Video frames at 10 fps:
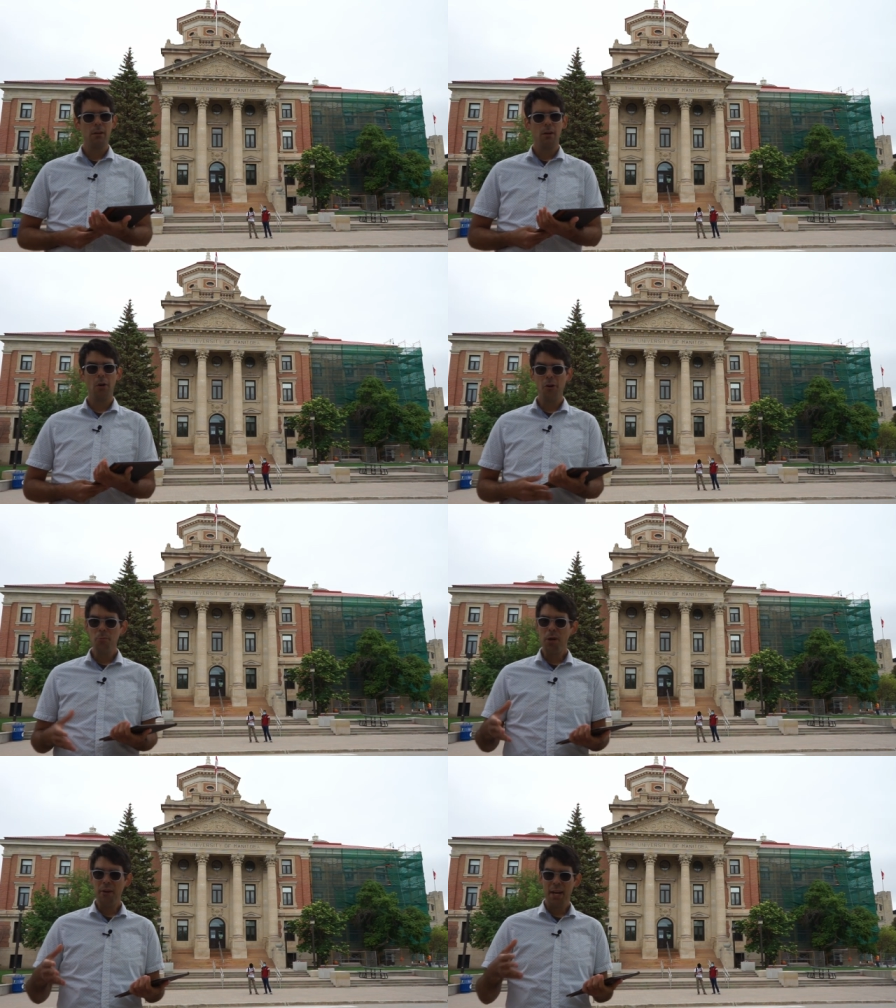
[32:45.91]

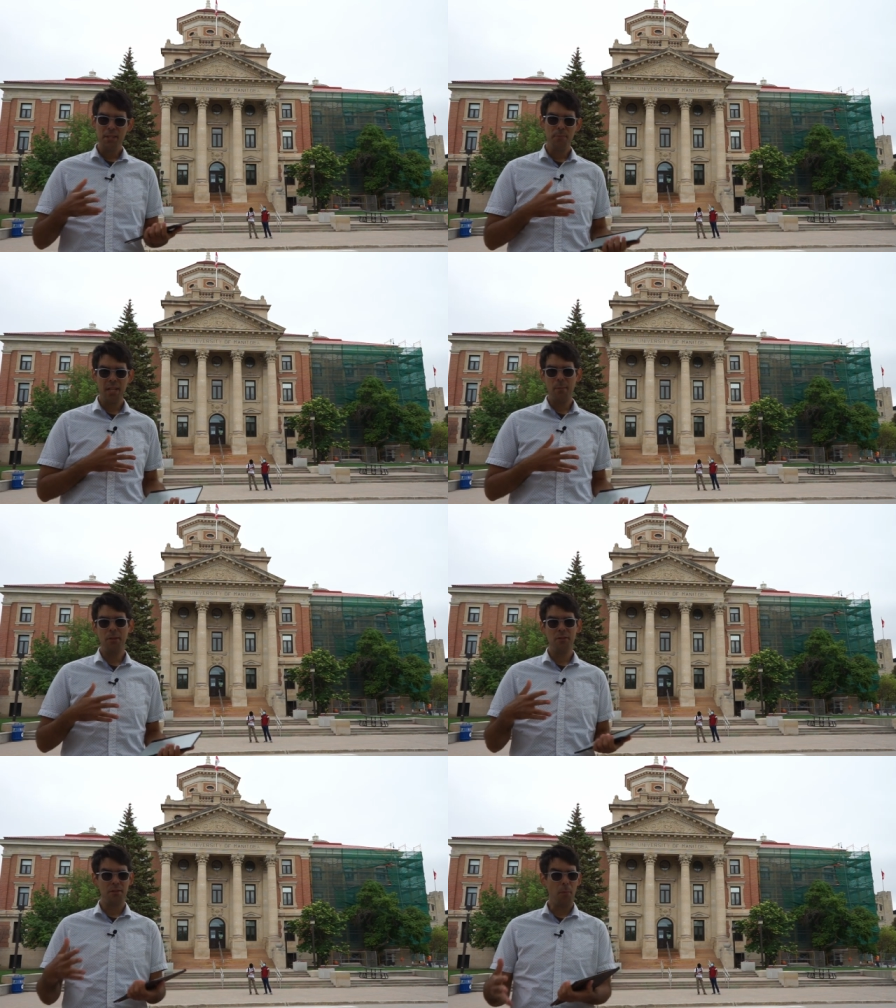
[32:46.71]
Hardware has been
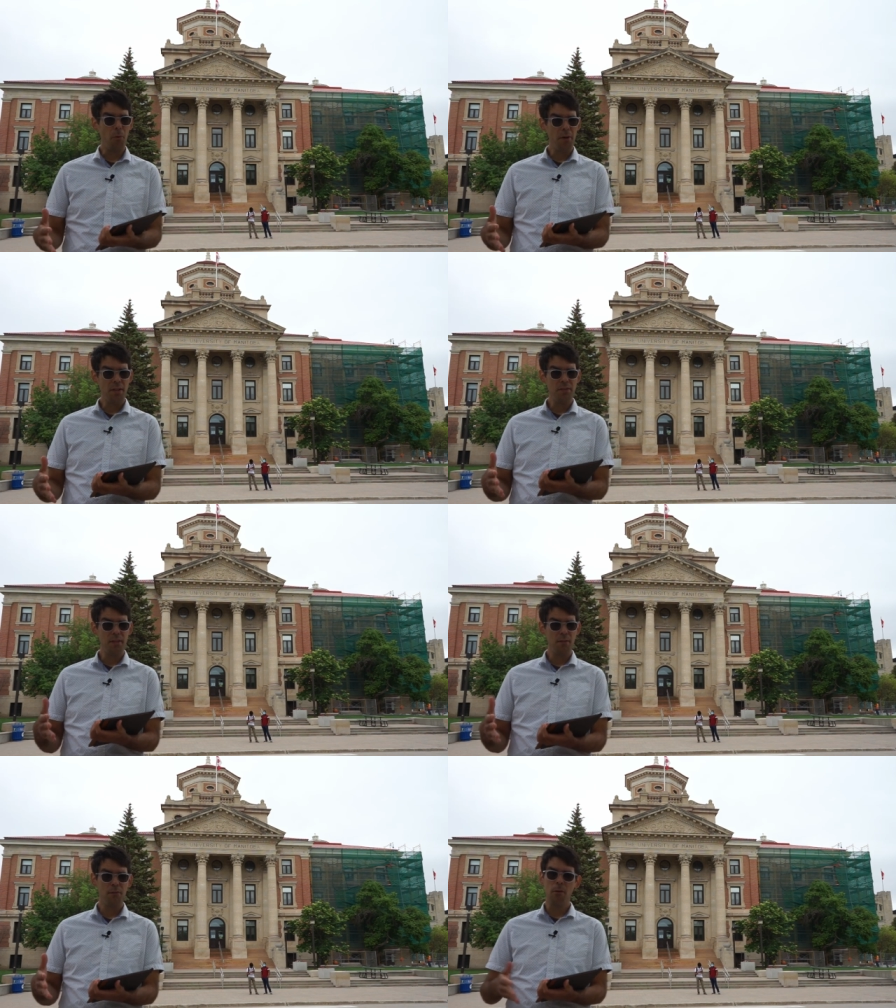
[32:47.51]
able to support us
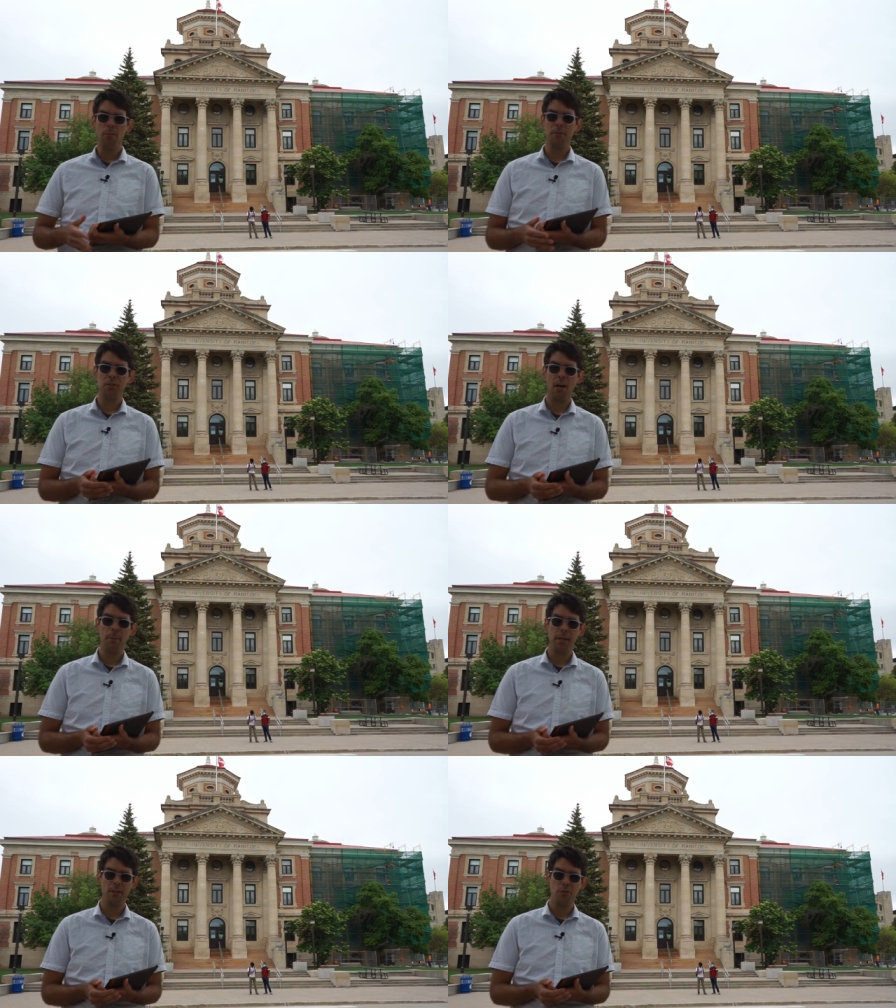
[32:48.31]
in the form of
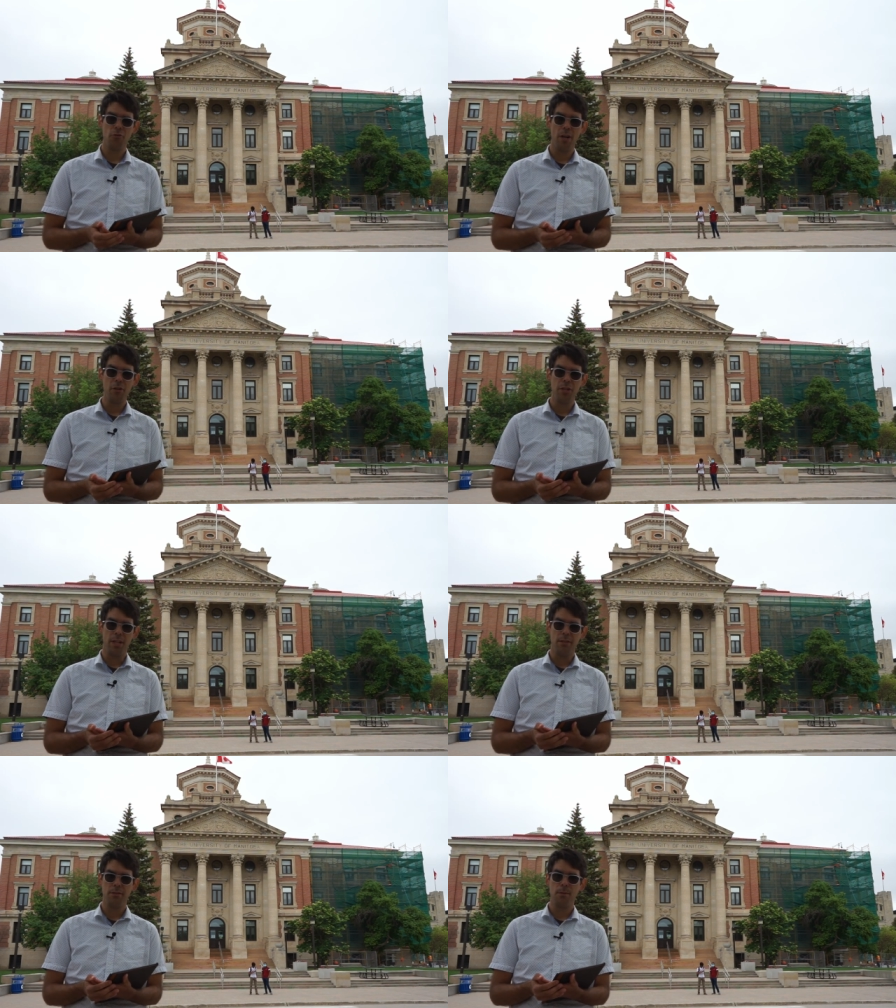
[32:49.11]
atomic
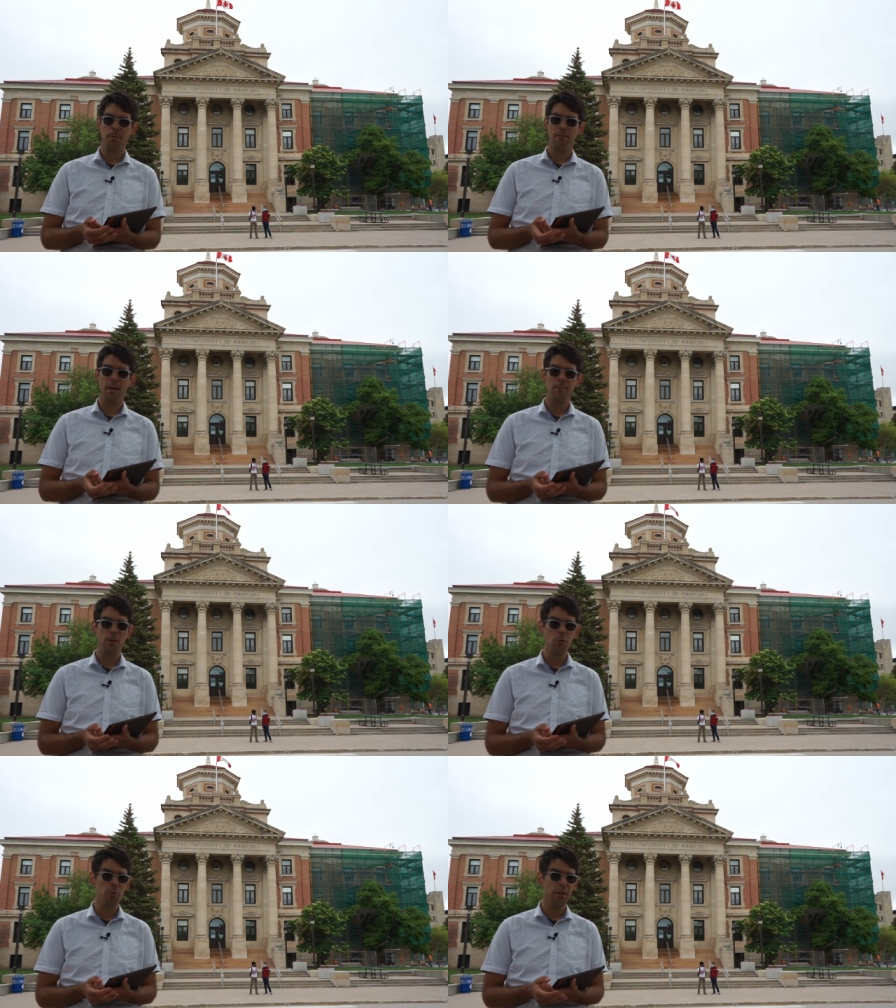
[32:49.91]
instructions to provide
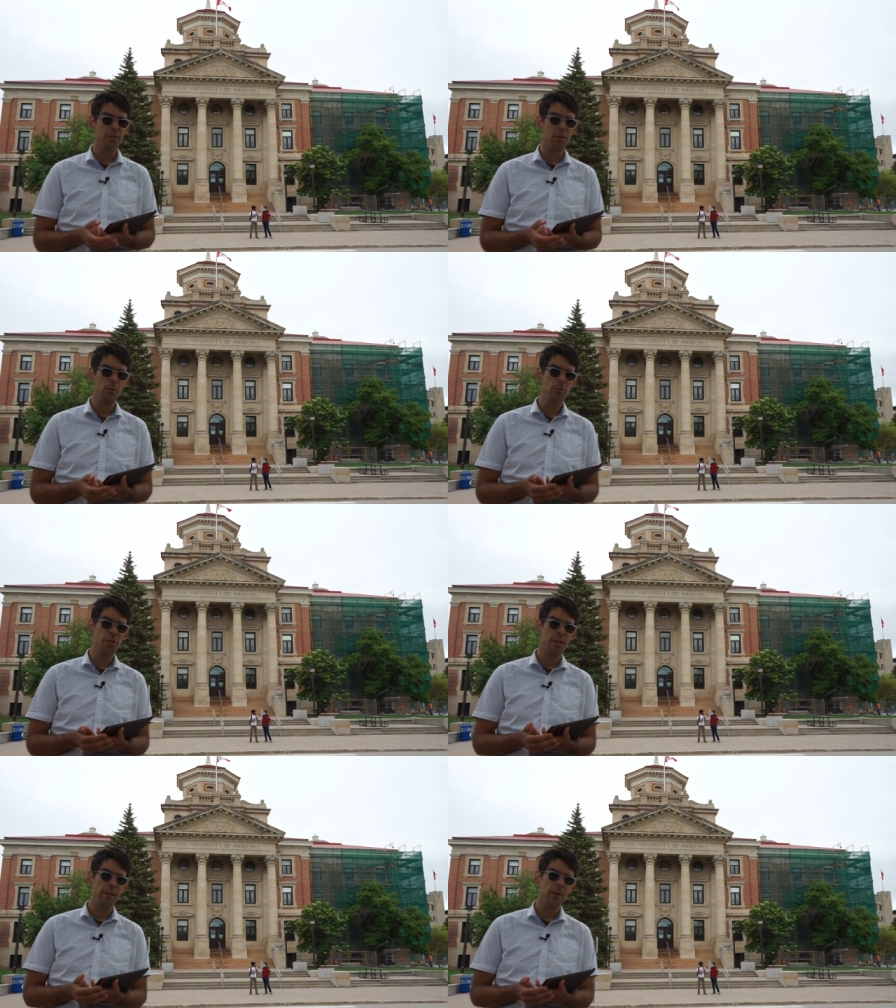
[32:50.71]
mutual
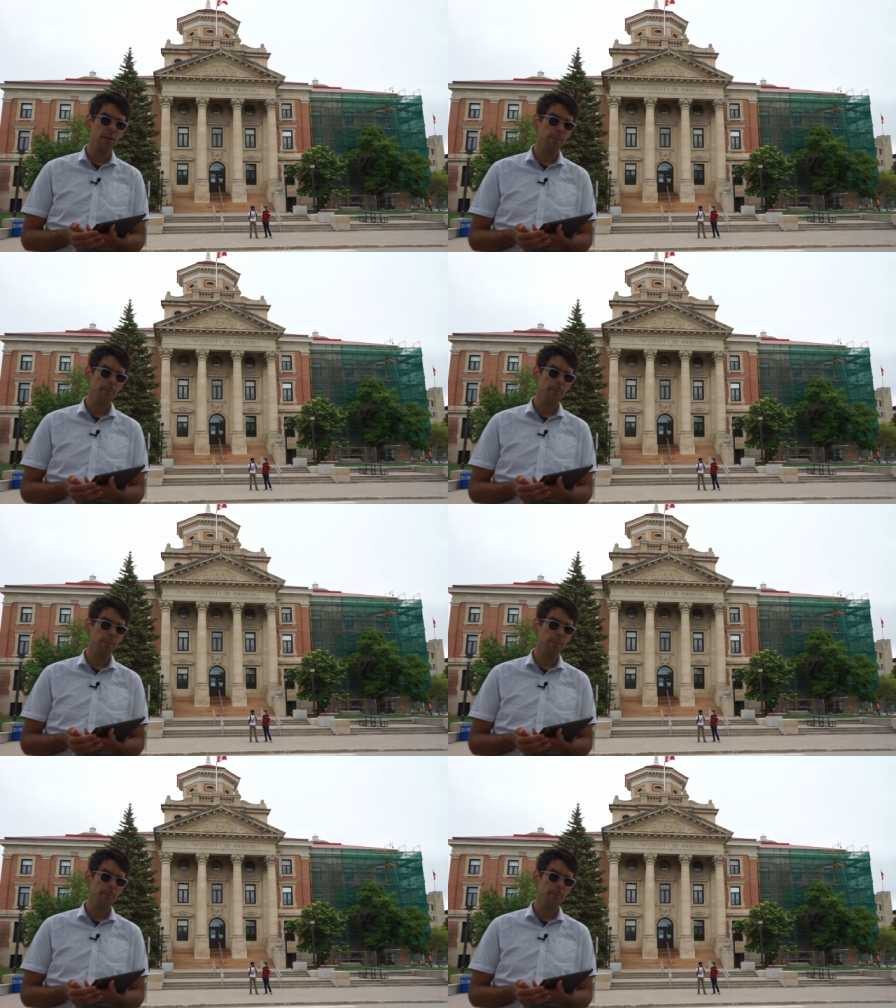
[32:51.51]
exclusion here,